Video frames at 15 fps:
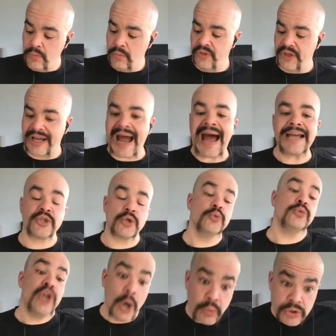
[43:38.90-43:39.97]
the guys who
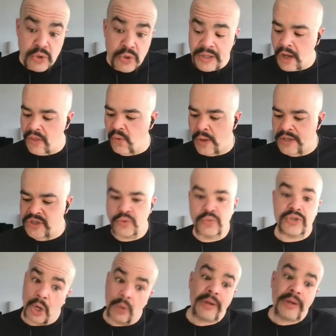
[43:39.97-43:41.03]
don't do it are the ones who
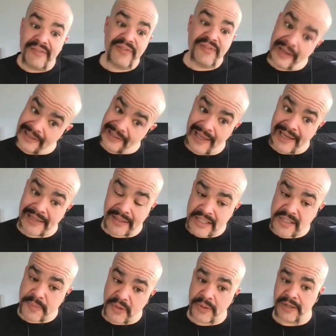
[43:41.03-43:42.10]
don't get fucking laid. Let's
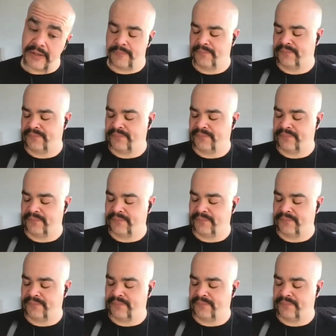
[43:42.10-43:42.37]
be real,